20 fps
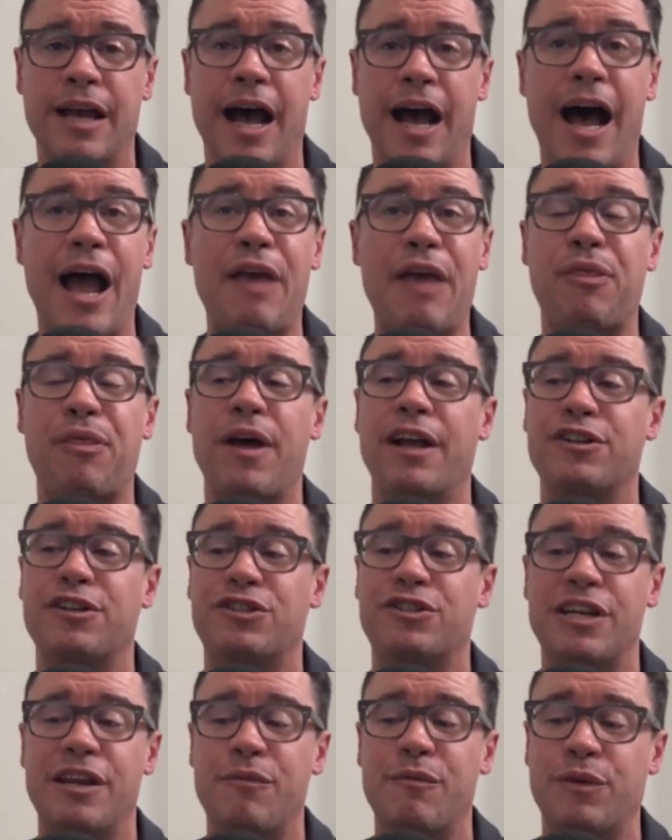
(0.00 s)
I thought
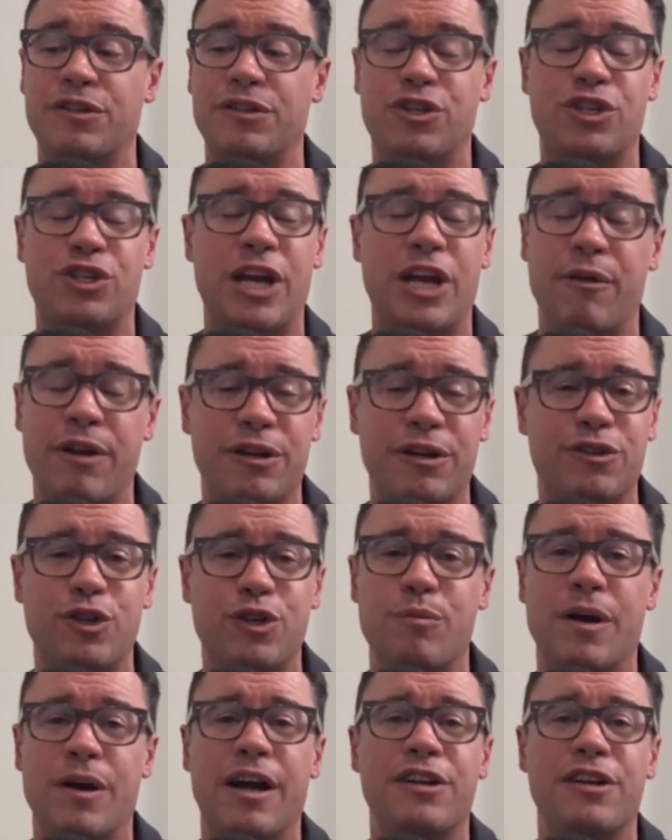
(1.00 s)
she was sharing
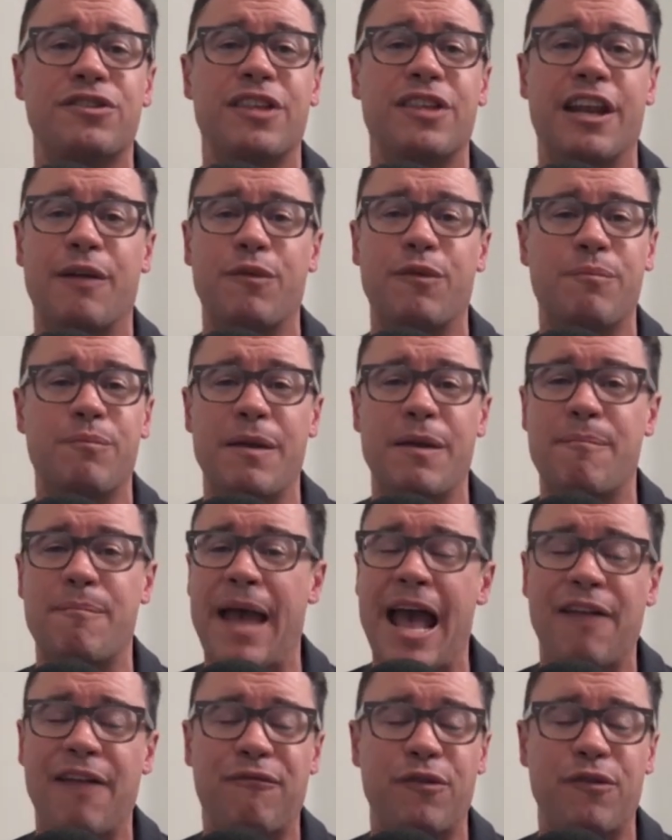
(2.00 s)
too much, that it would be
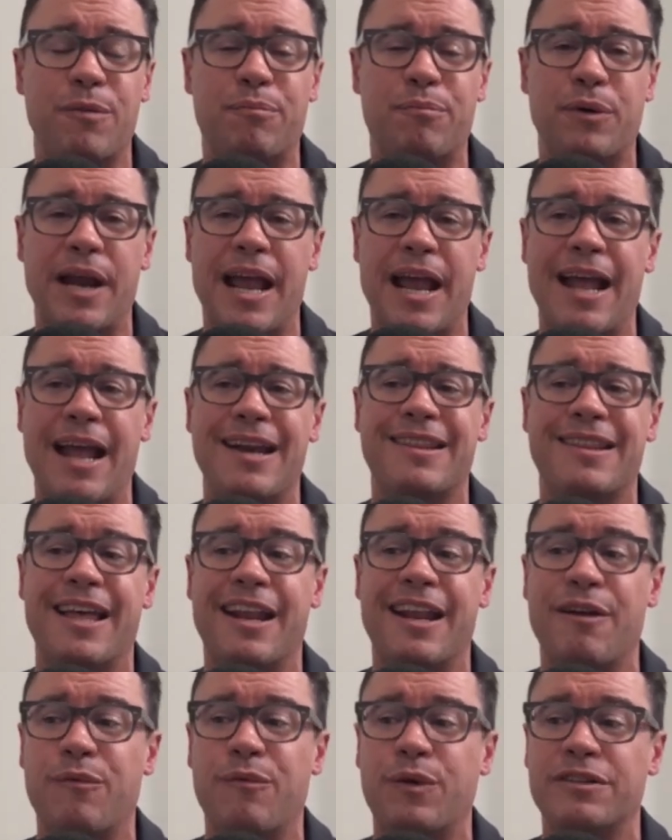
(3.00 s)
bad for the brand,
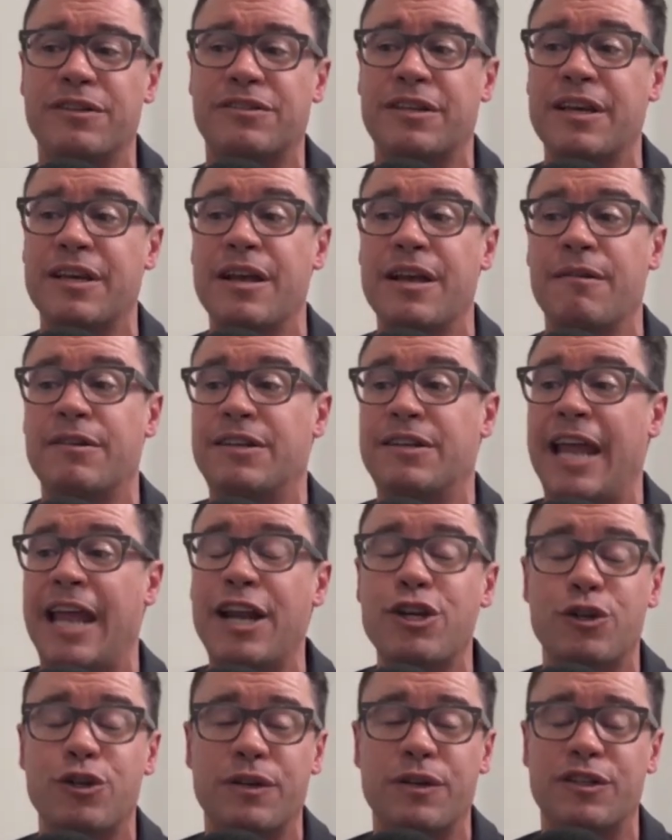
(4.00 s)
that it was
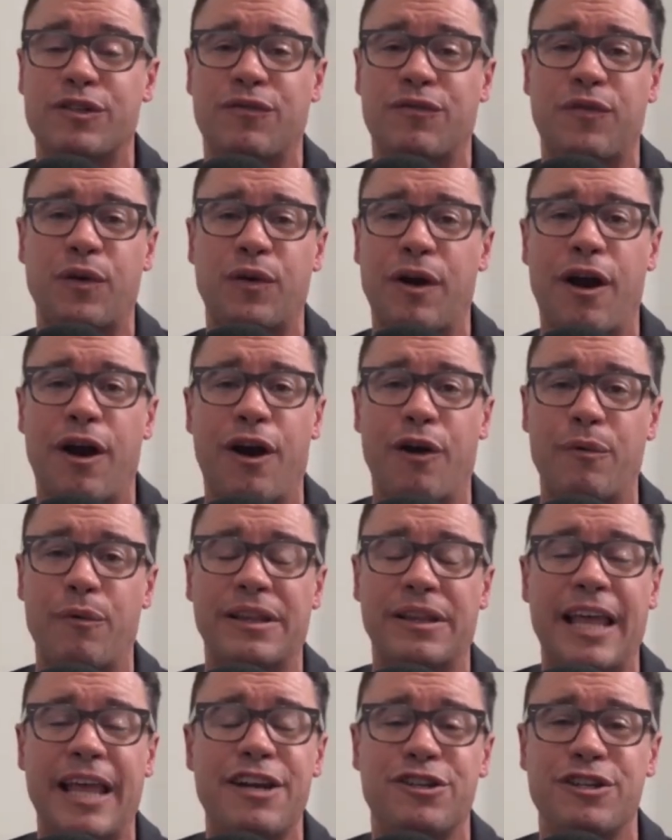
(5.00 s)
dangerous for our
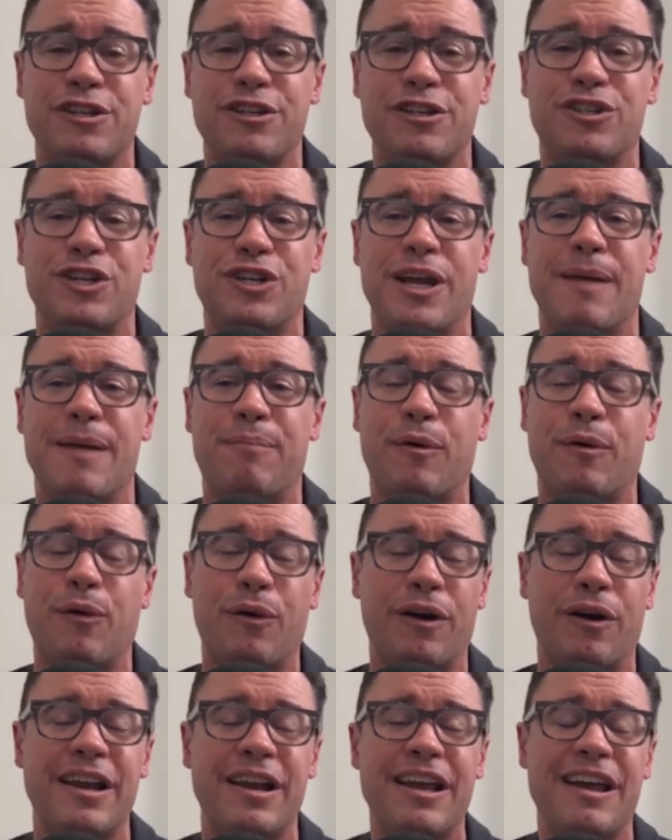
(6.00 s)
relationship
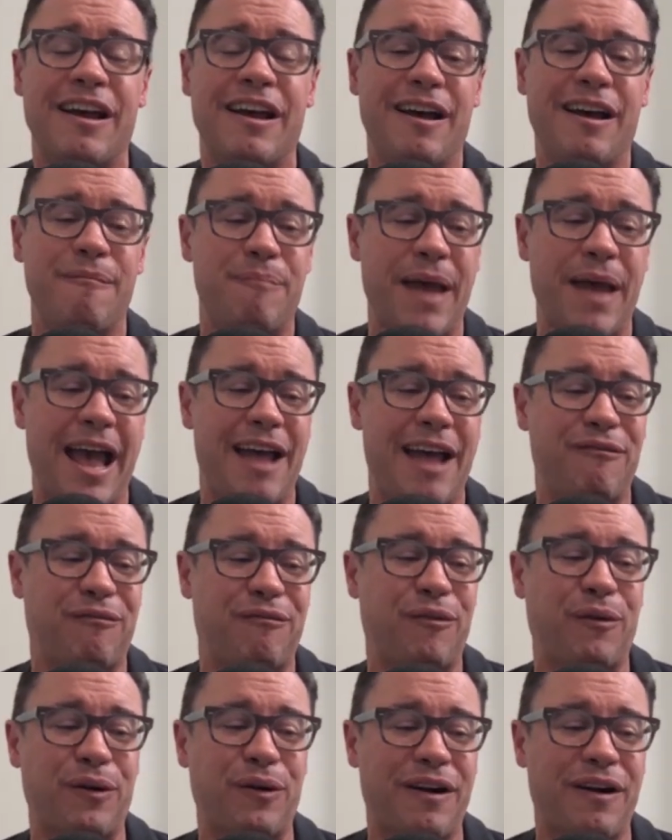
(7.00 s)
or uh, bad
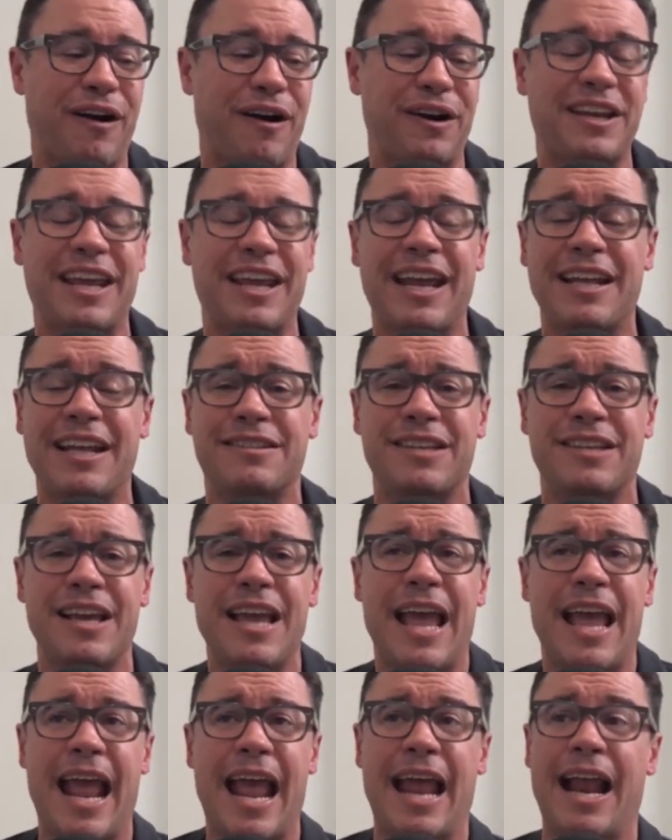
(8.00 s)
for our kids.
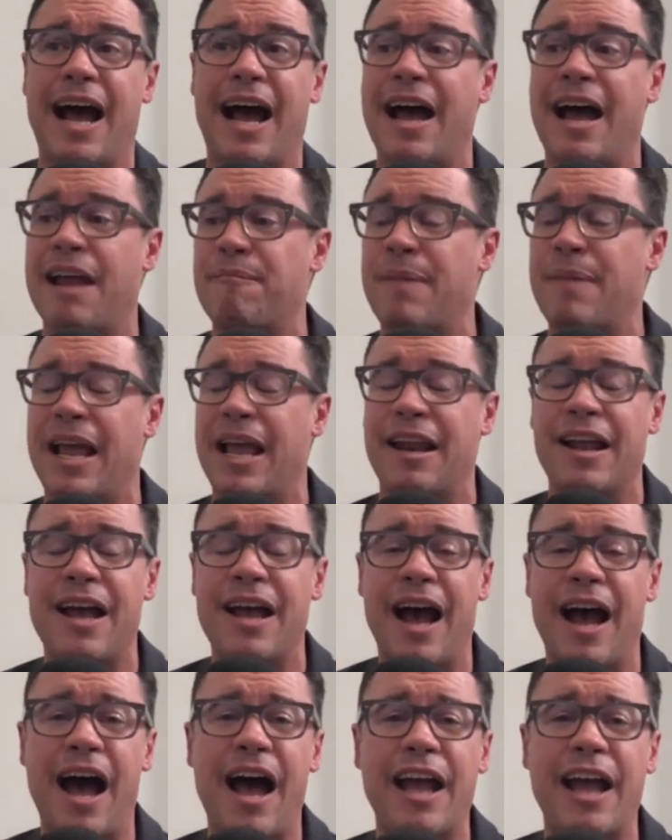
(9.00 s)
And I, man,
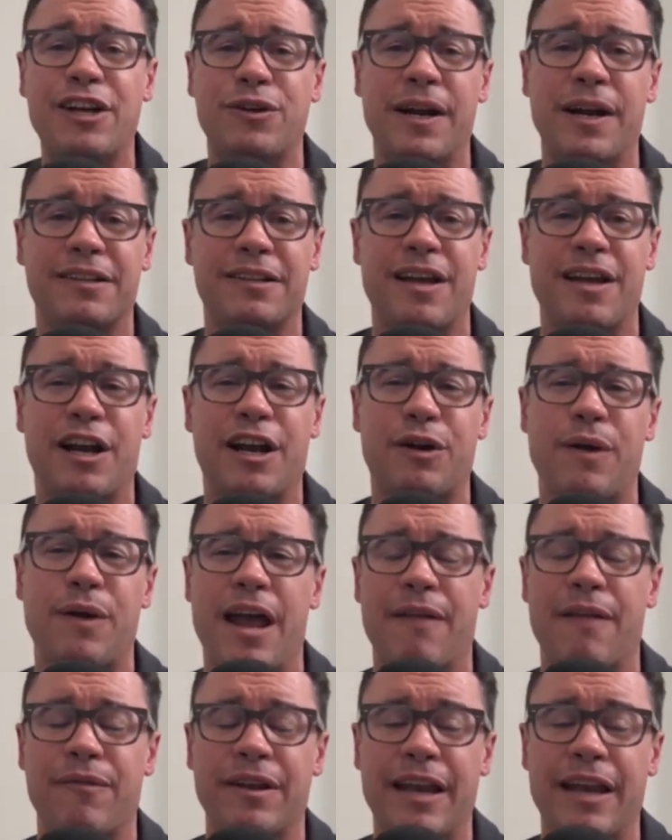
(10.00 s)
I tried to talk her
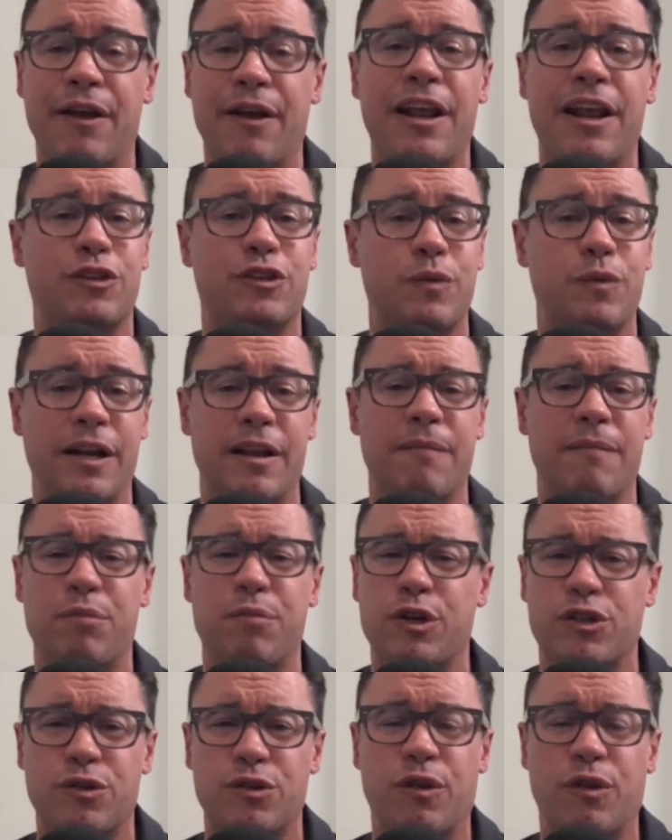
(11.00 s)
out of it. Now, guess what? The
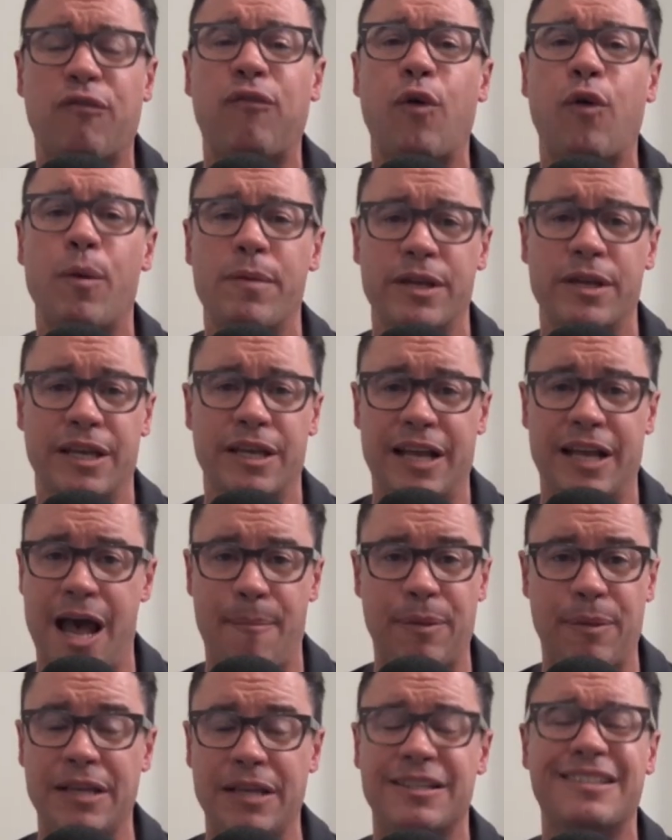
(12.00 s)
book sold 4 million
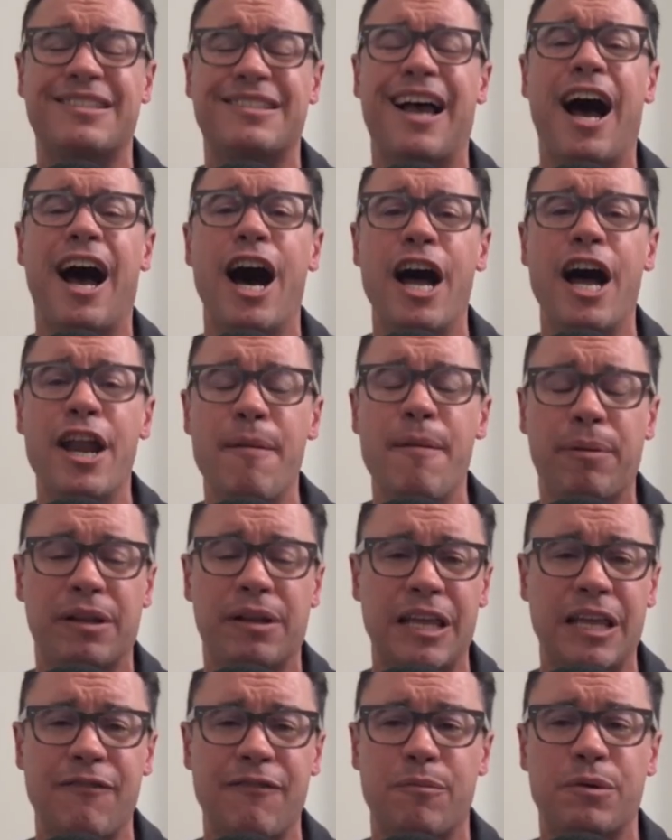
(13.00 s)
copies. It's
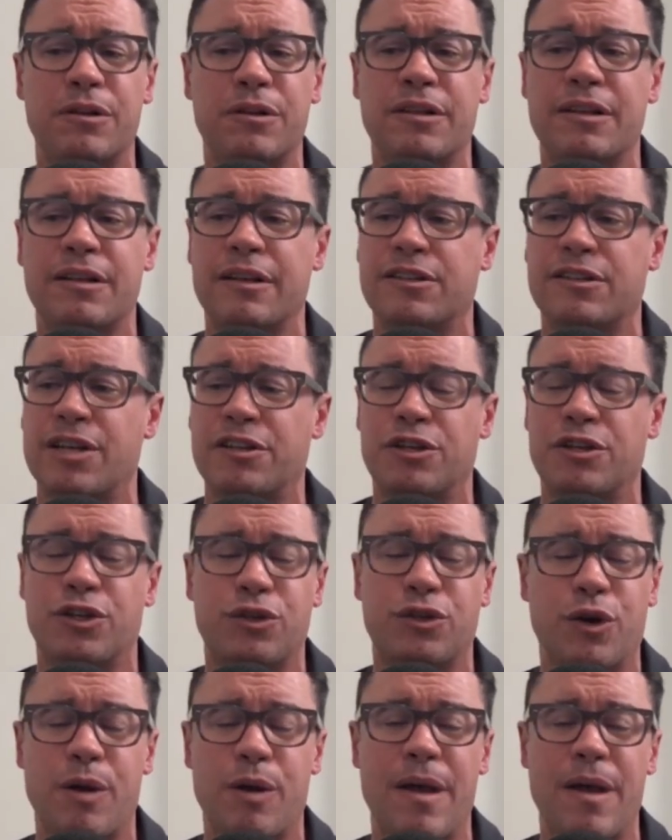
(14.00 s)
unbelievable in such a
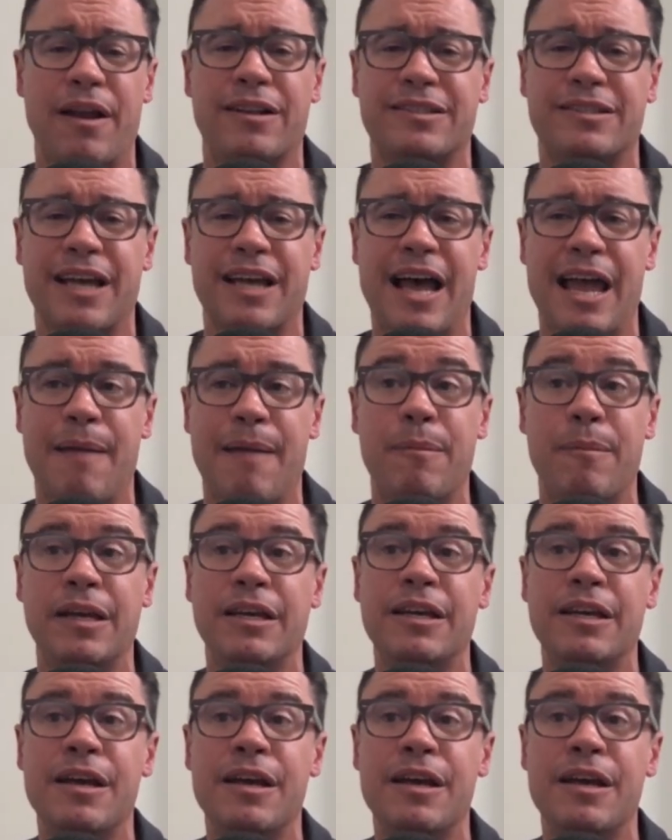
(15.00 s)
short amount of time.